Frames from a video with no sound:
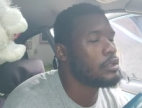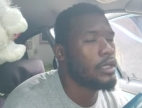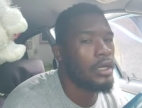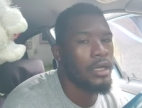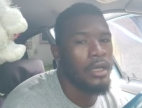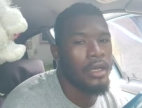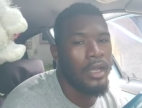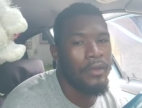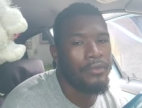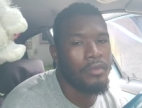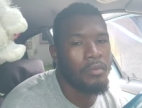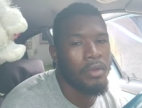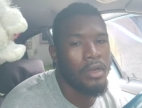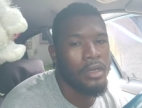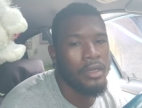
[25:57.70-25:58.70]
uh,
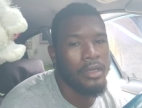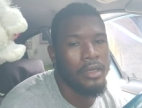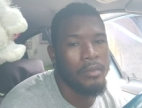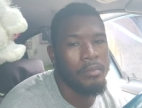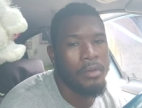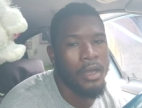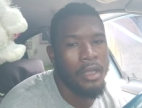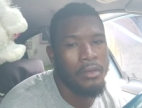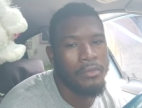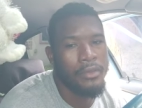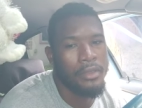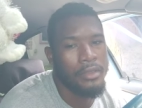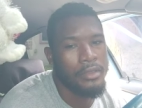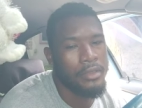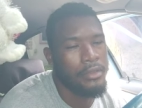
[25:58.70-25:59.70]
aftermarket pod
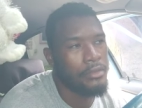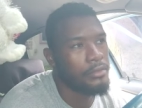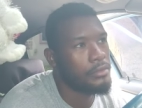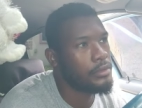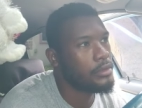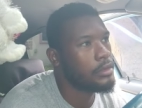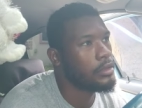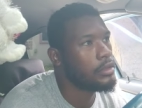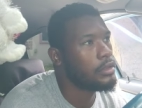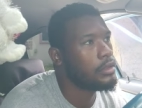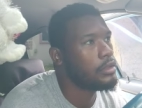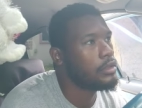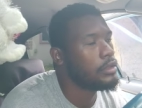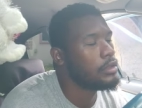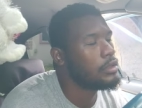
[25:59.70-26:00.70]
filter
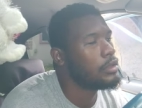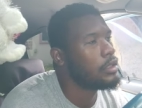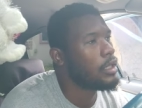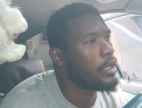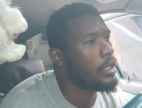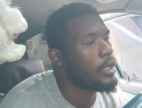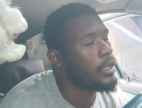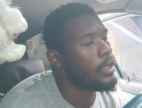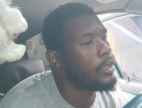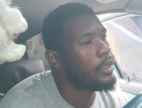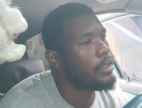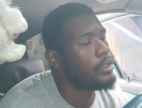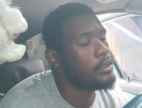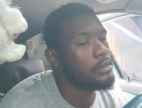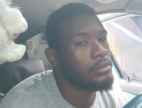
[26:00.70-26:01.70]

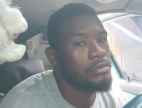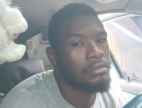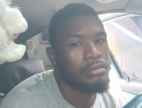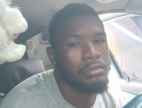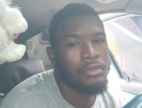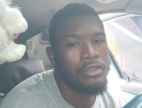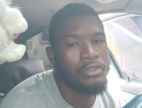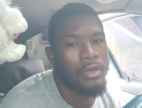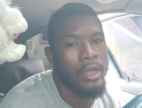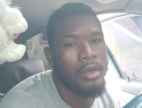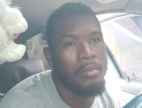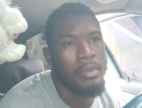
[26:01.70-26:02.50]
and try to